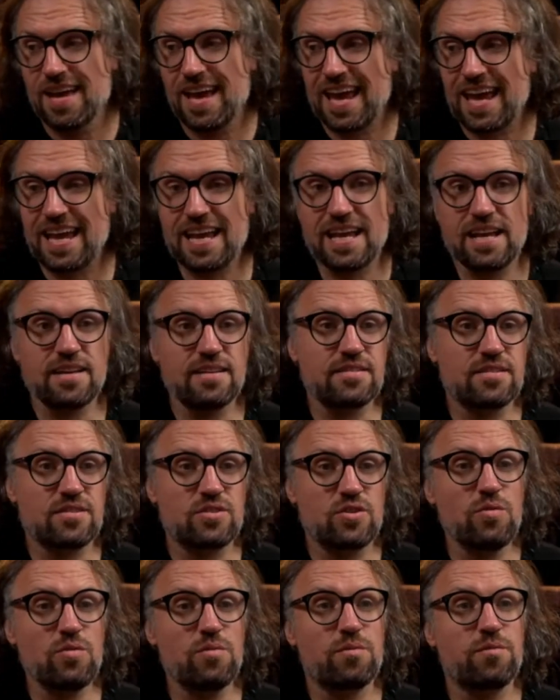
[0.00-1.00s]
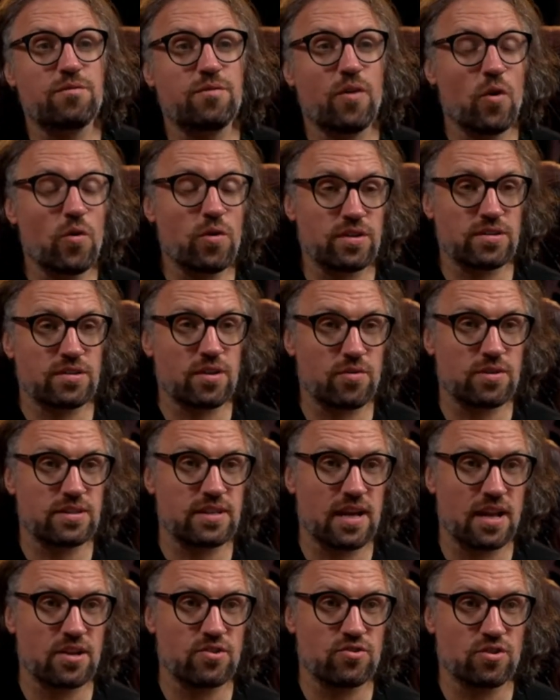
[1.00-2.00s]
is to focus our
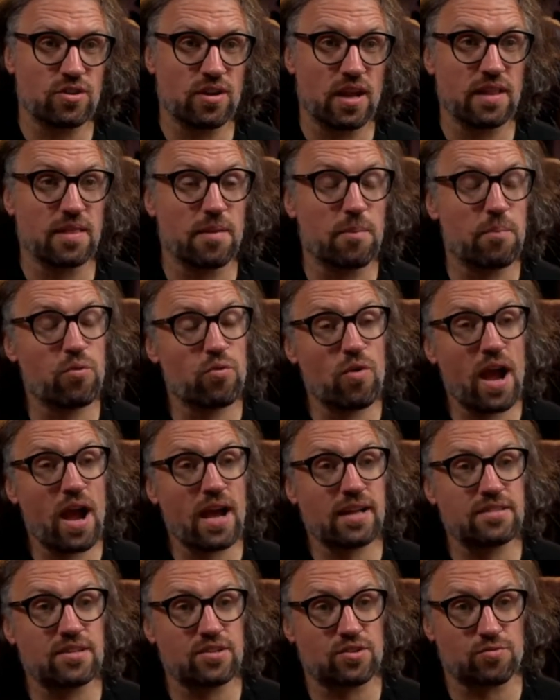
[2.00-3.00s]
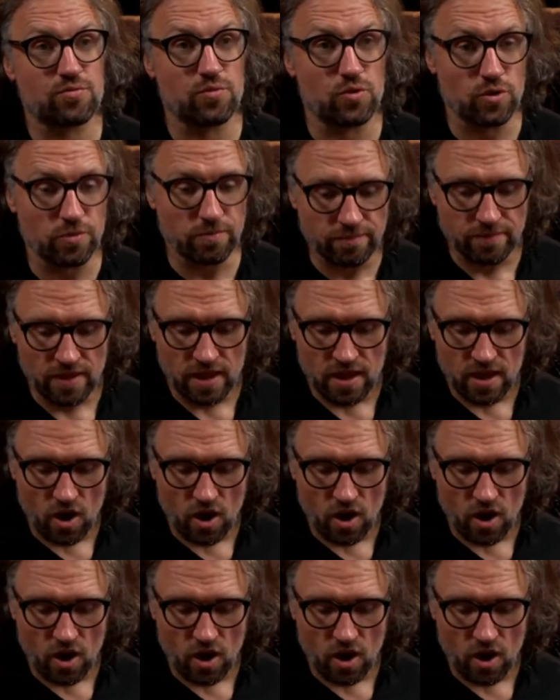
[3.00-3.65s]
attention in the practice room